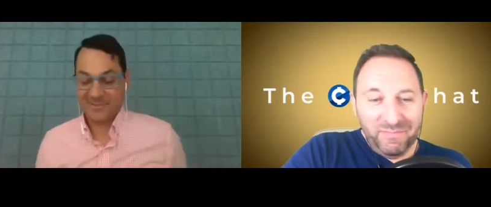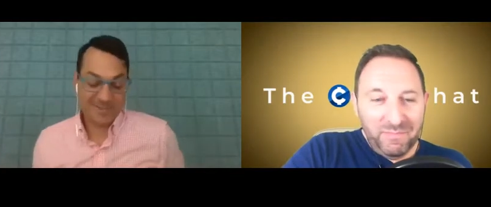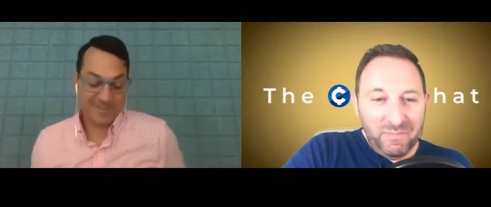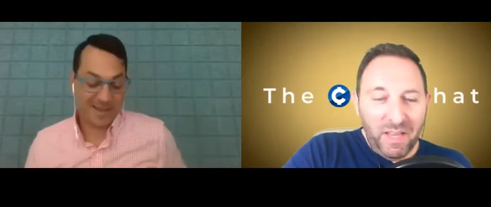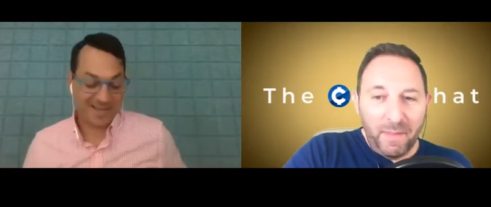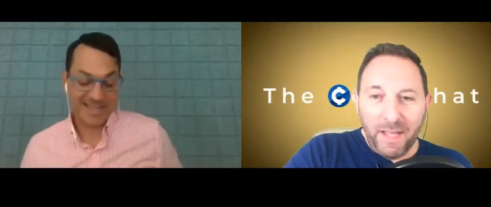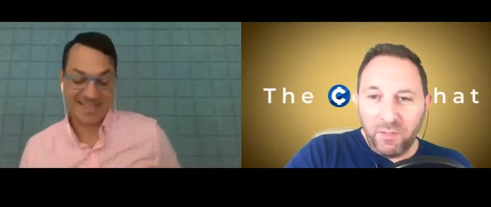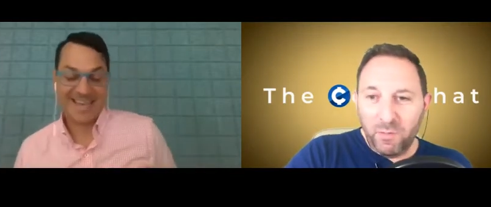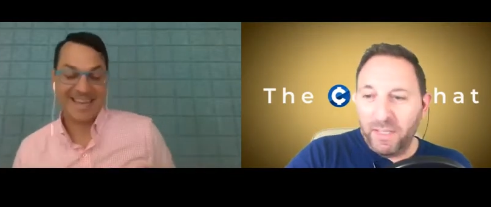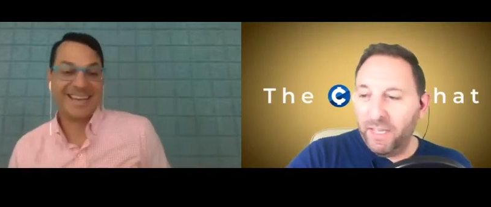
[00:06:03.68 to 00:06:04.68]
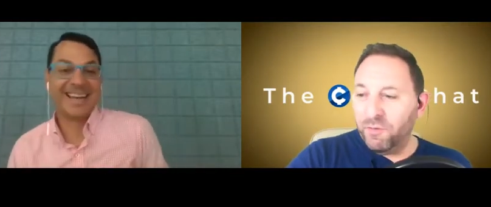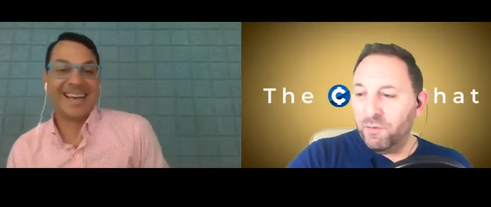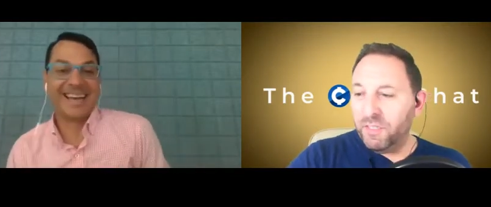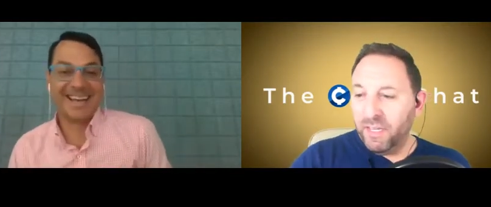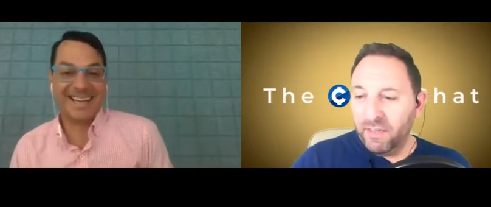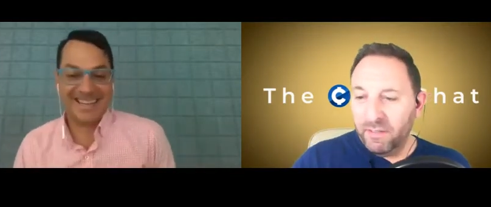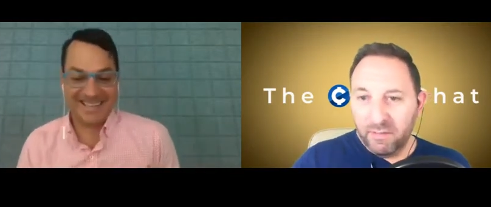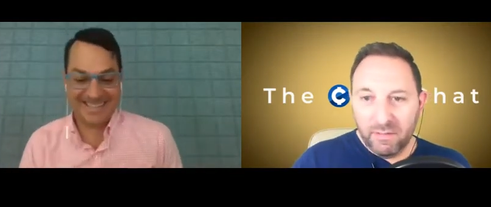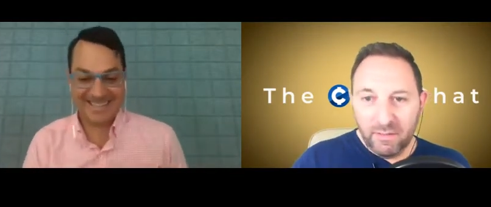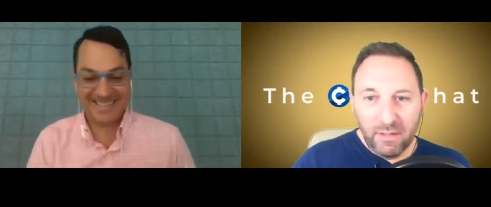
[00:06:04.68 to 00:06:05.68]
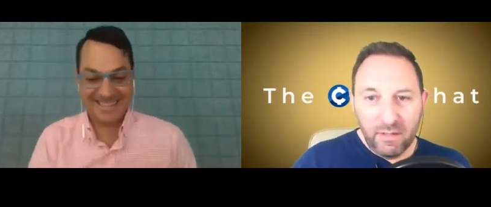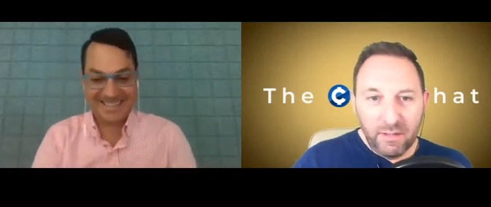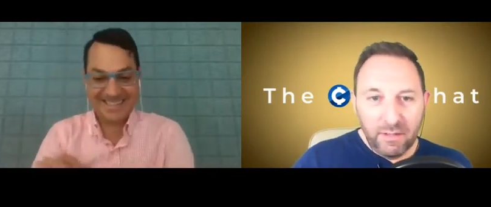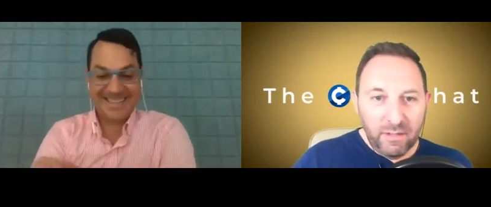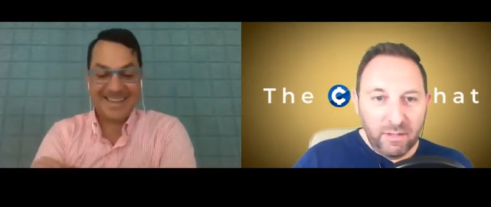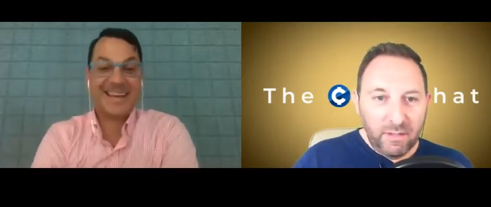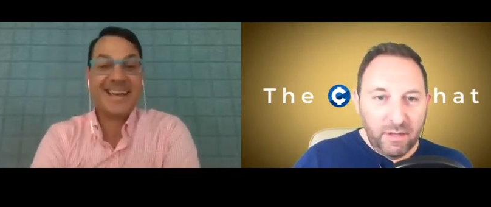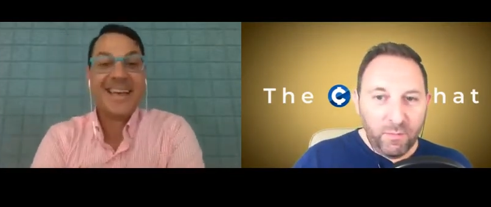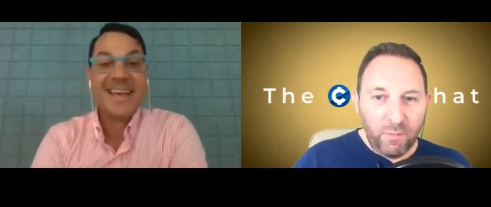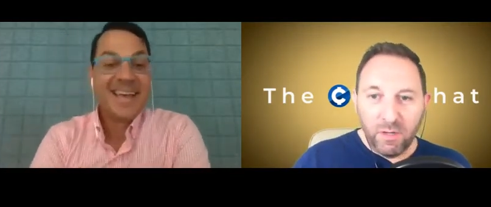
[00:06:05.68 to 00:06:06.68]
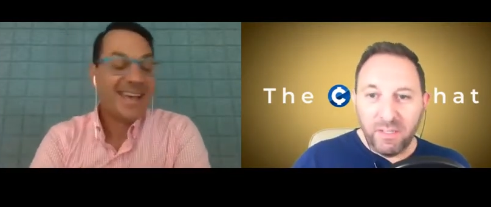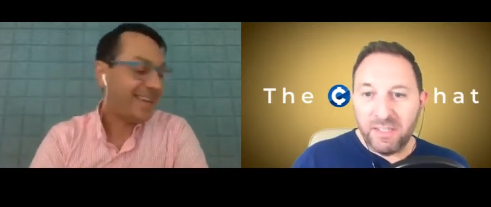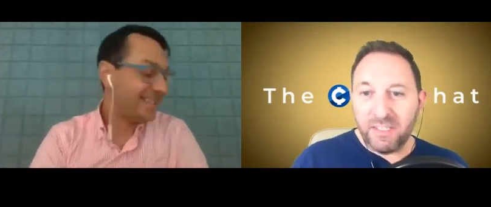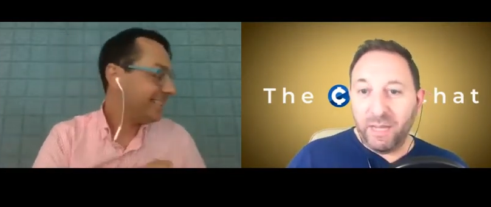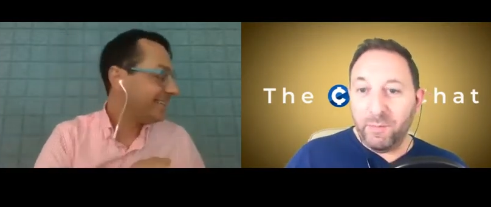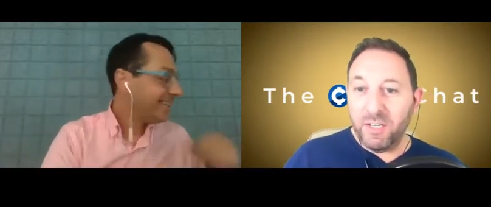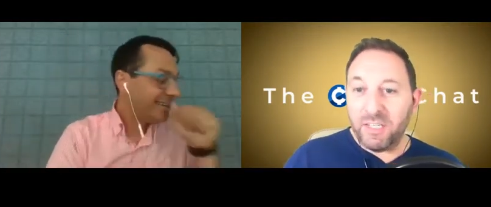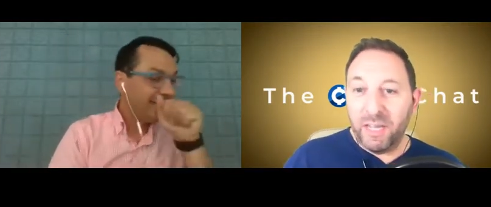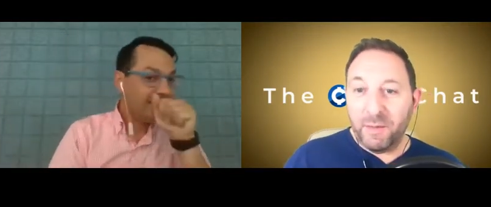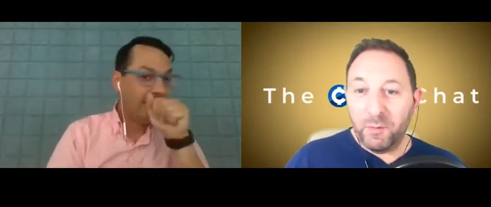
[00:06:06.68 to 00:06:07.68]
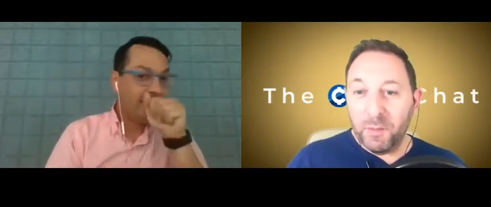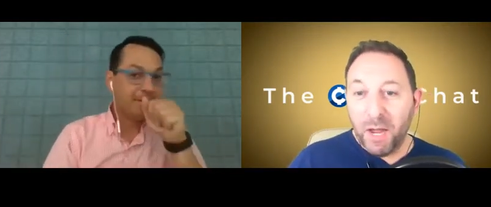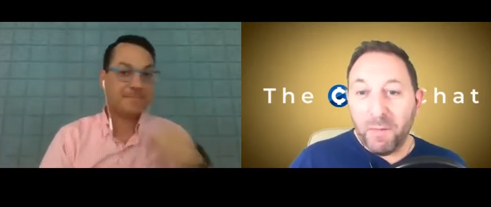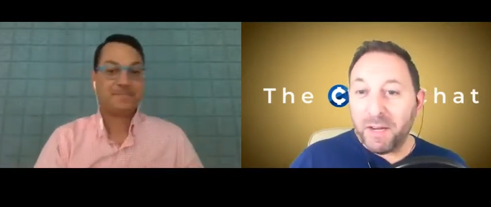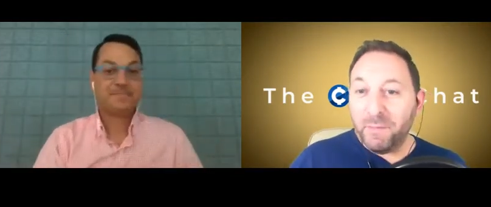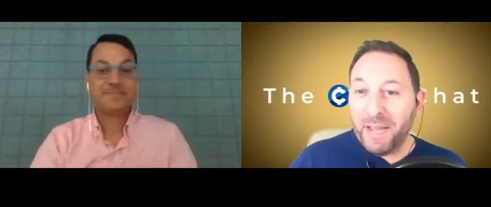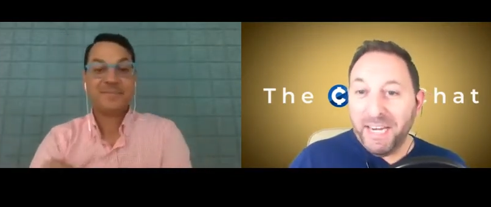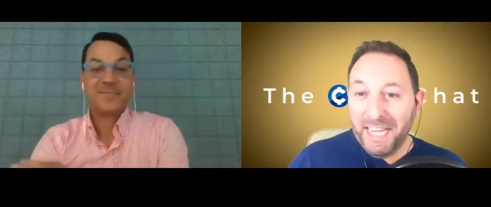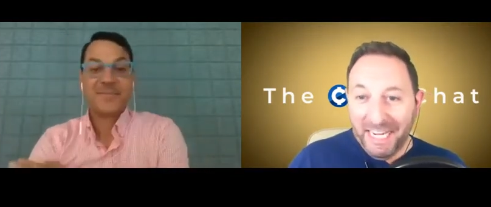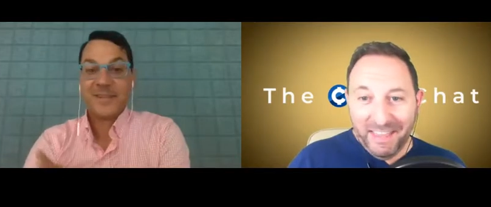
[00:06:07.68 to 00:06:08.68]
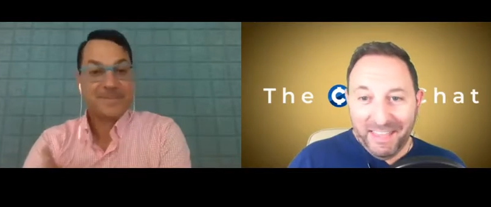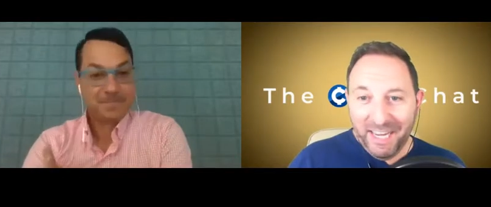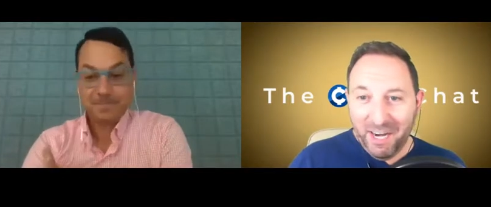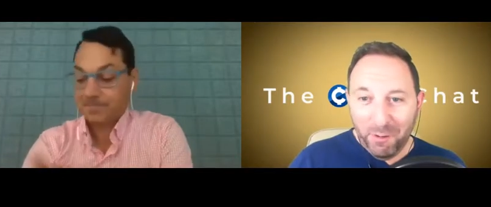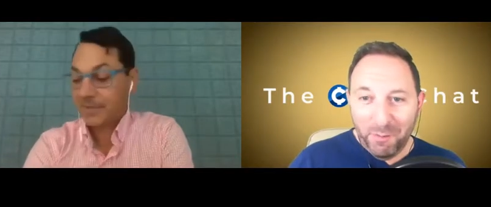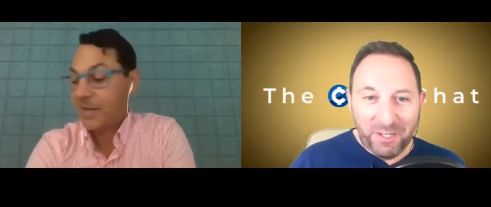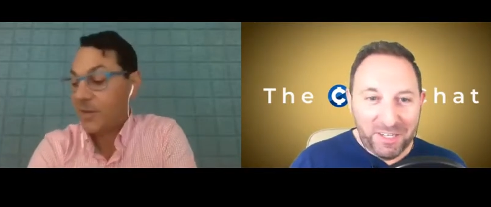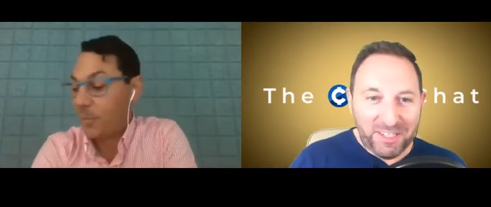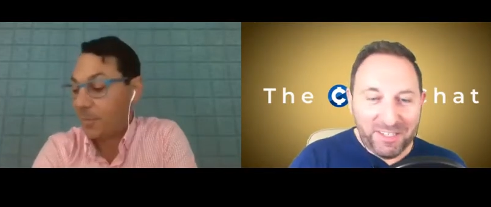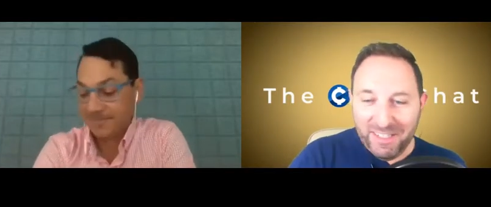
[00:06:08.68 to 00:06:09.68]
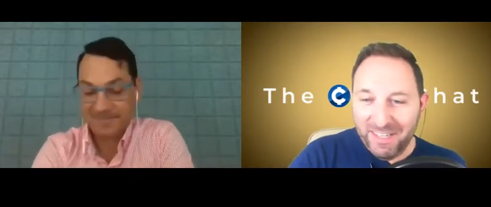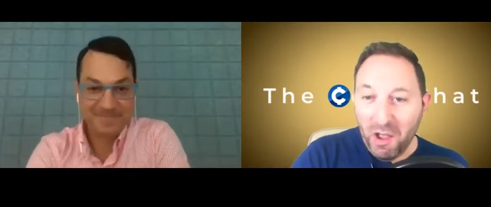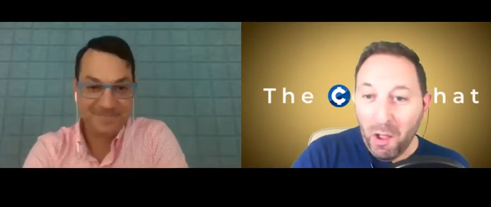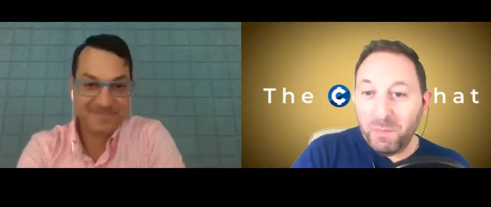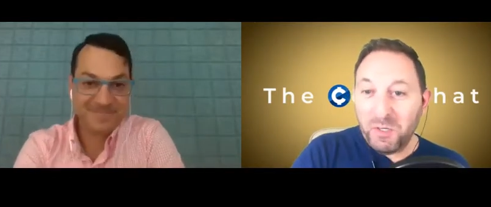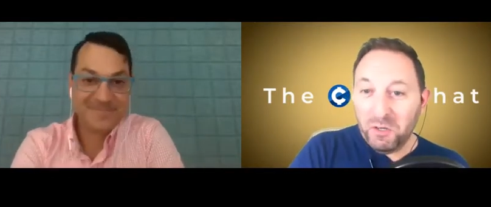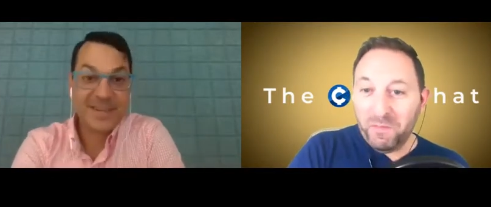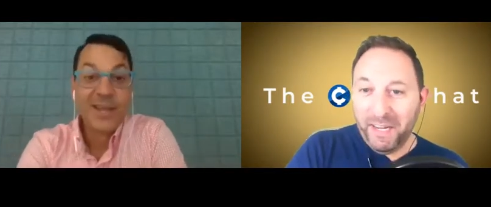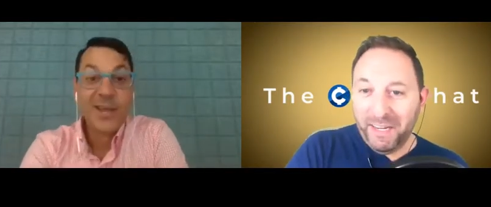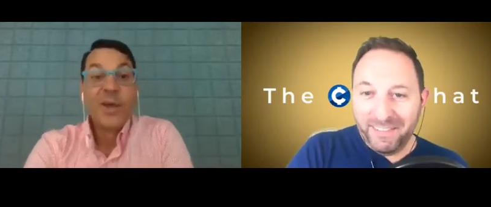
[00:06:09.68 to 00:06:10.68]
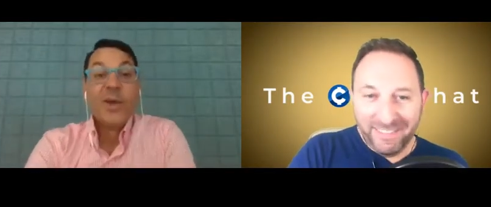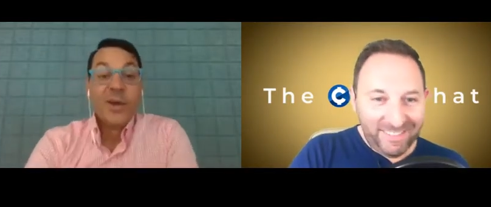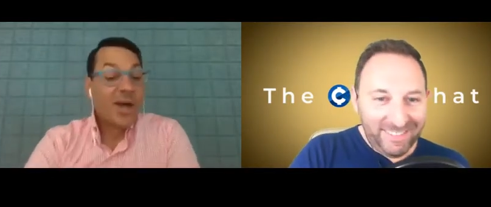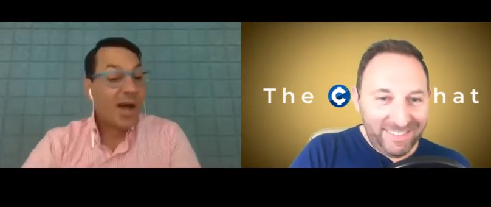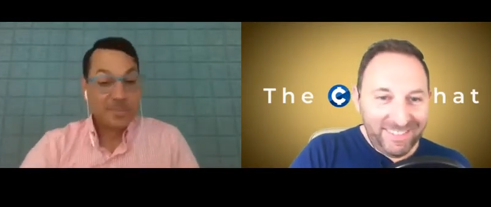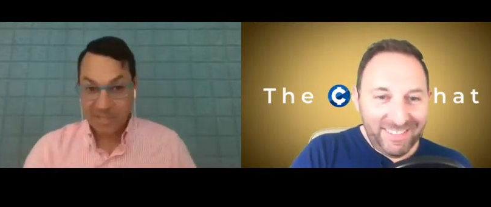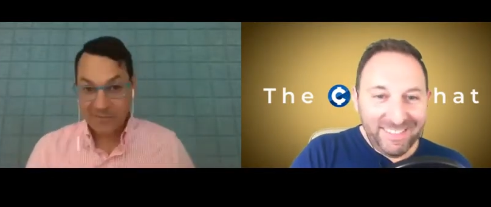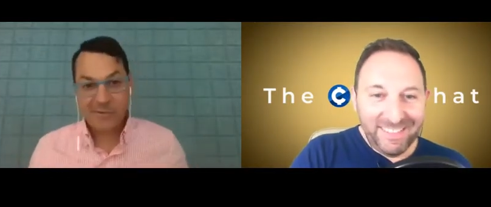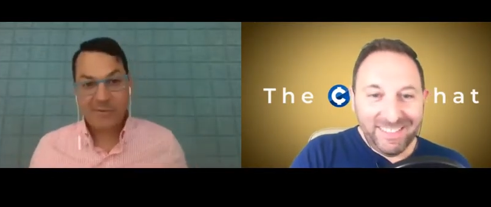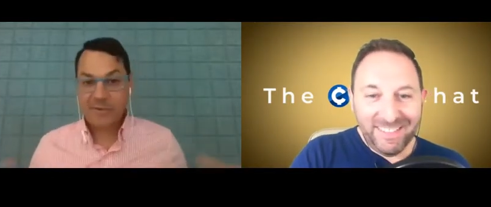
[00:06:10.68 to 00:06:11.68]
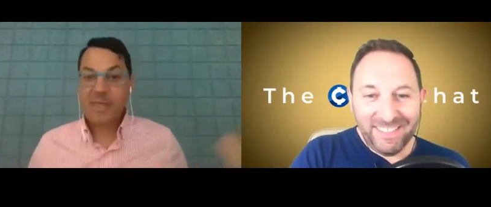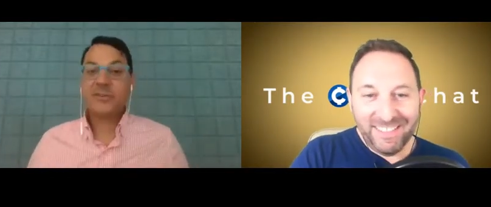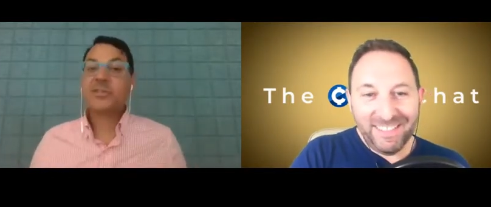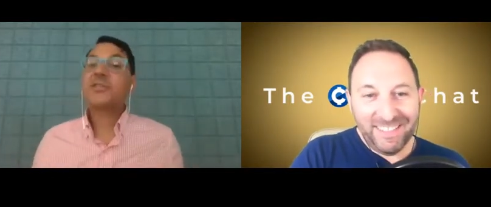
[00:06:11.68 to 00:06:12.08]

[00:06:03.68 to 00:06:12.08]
Speaker 1: So we'll speculate. Yeah, that's that. really interesting.
Speaker 2: Of
Speaker 1: course, disclaimer, disclaimer, we're not recommending anything here. We're just nope. observing.
Speaker 2: Observing. We've just